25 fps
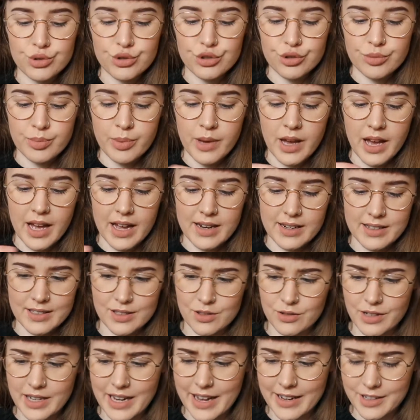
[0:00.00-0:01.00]
duper, and
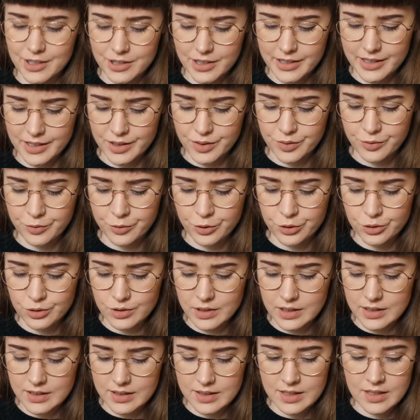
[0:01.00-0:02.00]
it's not actually as
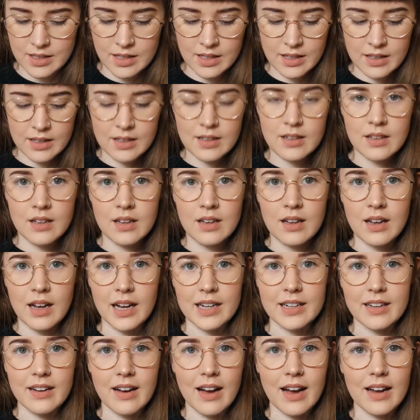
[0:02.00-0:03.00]
full as
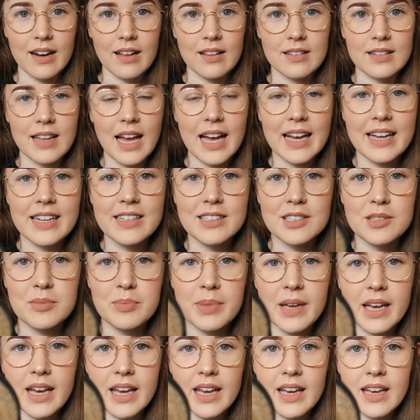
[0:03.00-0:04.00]
I'd kind of like it to
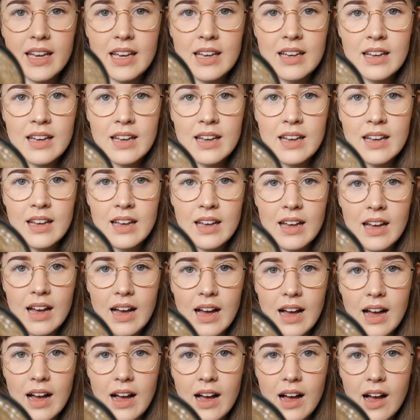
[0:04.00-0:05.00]
be.
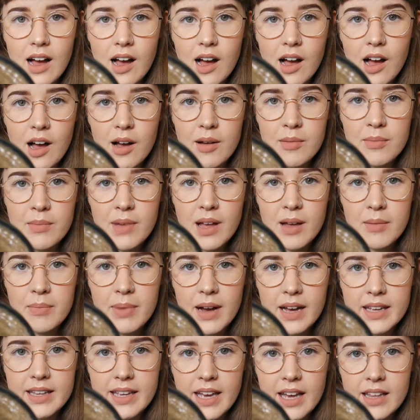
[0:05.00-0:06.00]

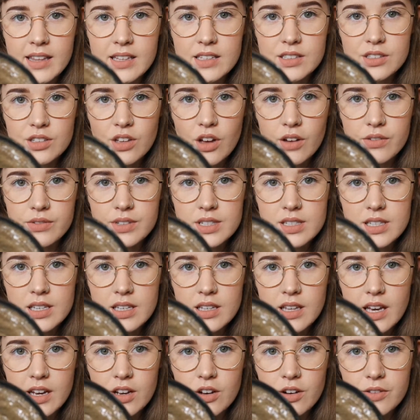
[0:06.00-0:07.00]
But yeah, there's
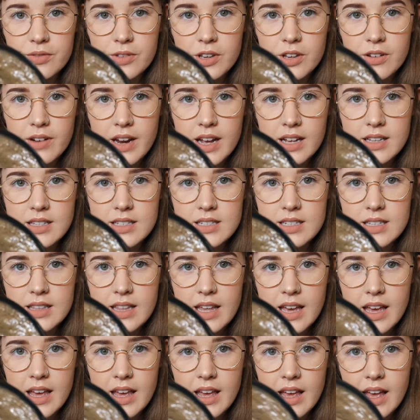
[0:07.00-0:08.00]
obviously like coffee grounds in
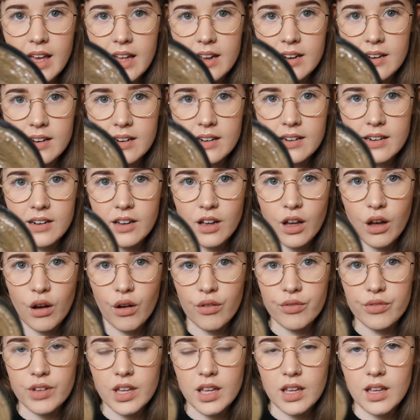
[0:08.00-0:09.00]
there, and
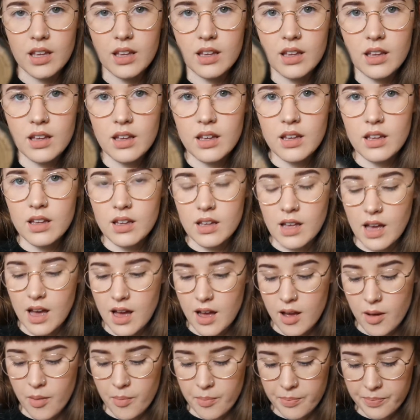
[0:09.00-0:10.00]
coffee
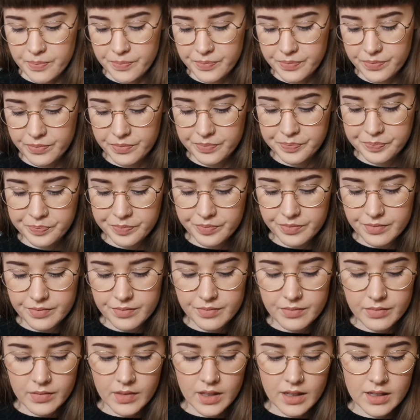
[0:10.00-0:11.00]

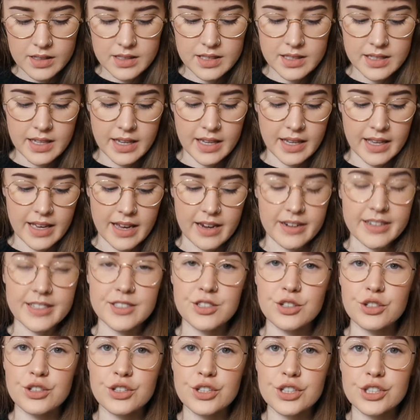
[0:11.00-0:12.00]
skincare
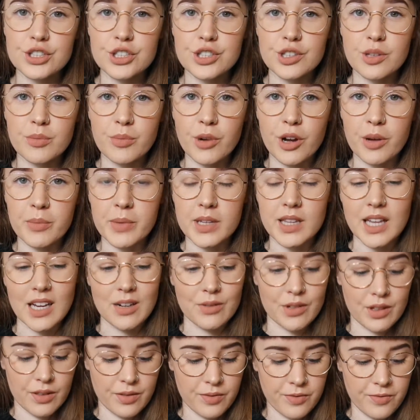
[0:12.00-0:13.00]
is huge at the moment,
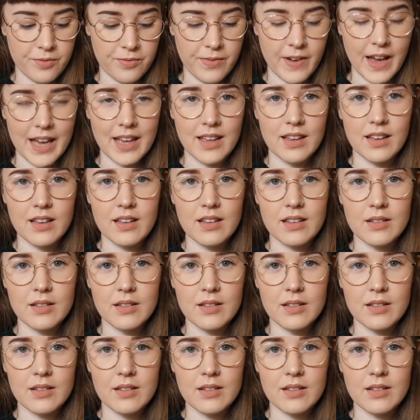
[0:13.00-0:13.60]
like with Frank